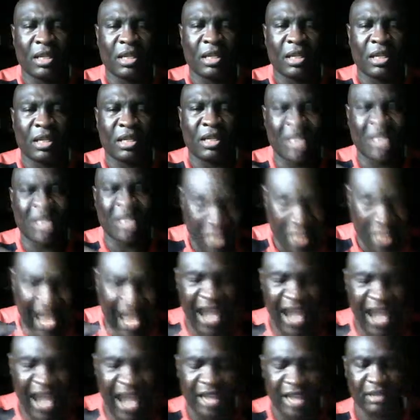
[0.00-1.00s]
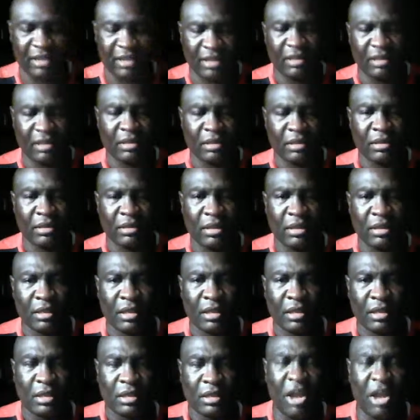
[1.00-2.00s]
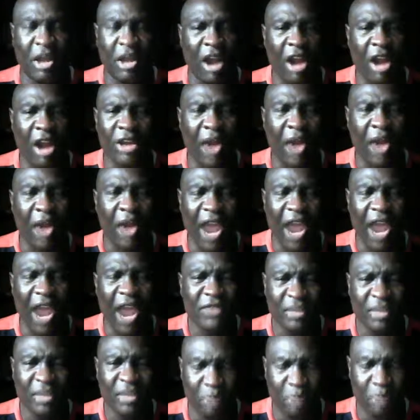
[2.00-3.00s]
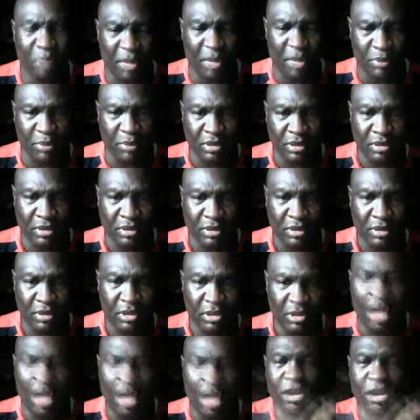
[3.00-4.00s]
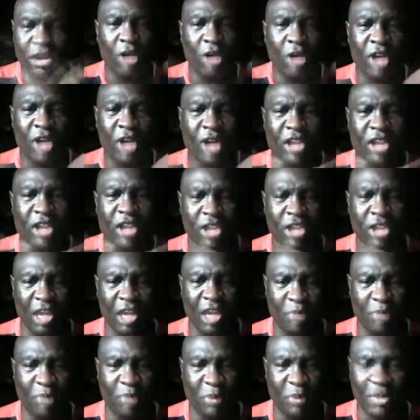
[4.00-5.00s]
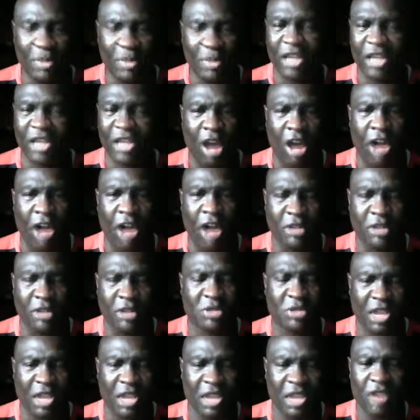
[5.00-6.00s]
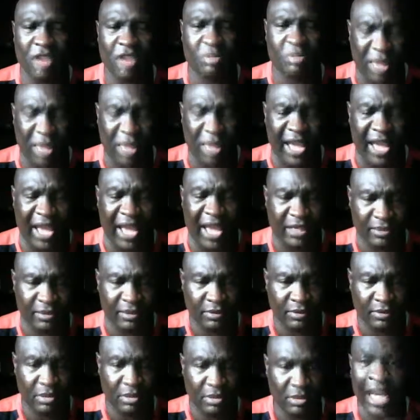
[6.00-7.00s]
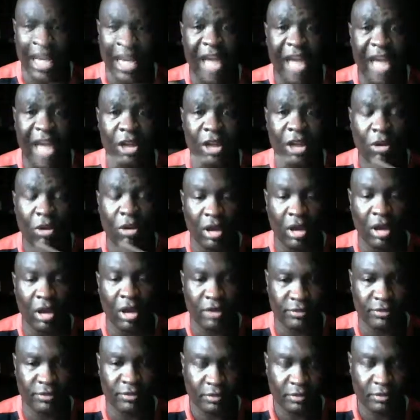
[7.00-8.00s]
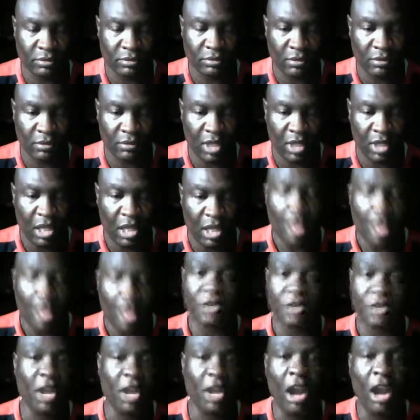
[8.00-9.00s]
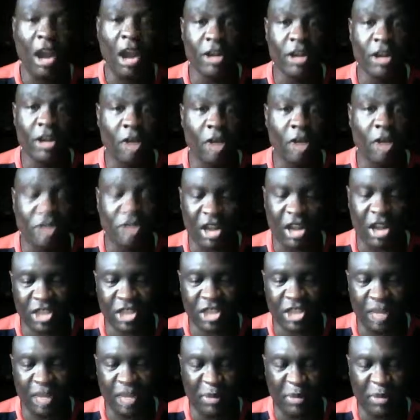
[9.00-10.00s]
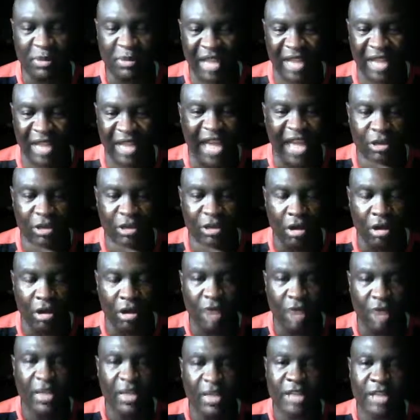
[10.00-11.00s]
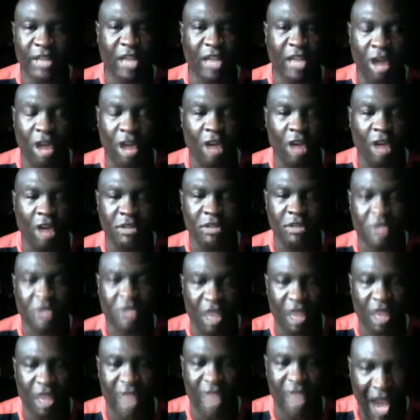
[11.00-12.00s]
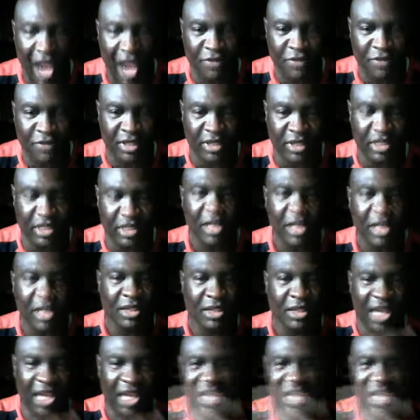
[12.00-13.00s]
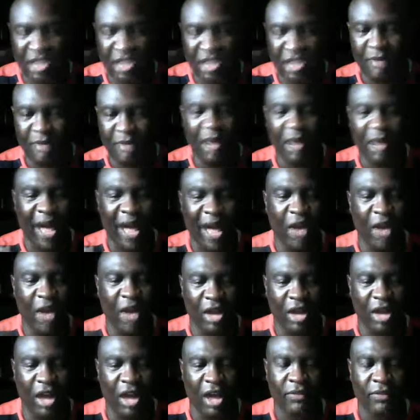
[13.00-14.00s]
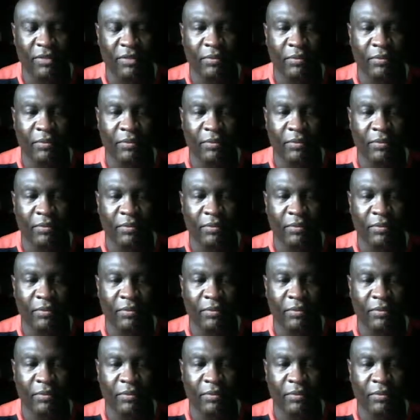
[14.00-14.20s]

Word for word: designed. There are no African people there are no dark skinned people that call themselves black that I know of. There are no dark skinned people that I know of that call themselves African. These come up out of